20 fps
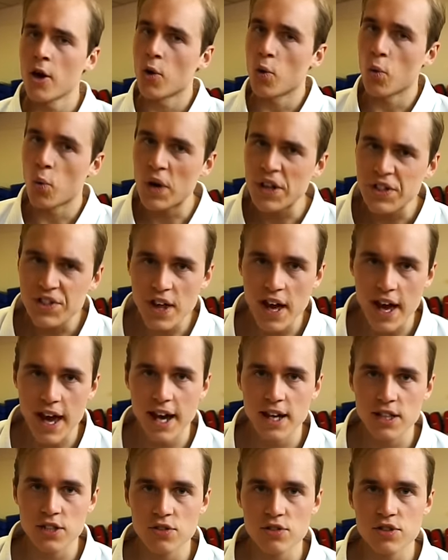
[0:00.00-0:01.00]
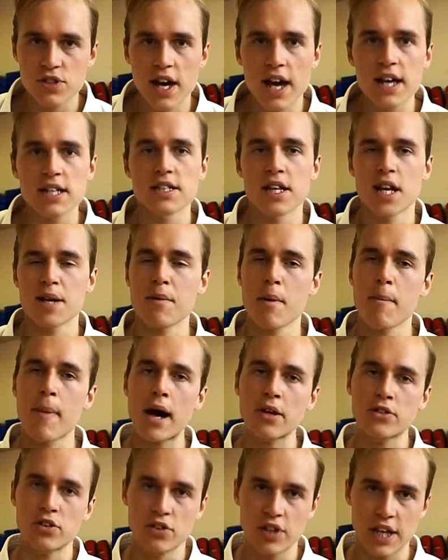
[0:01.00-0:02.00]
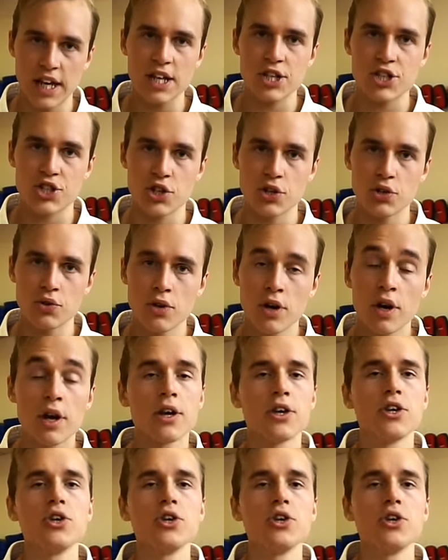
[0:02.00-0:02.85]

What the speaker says: With the exercise that I'm about to teach you,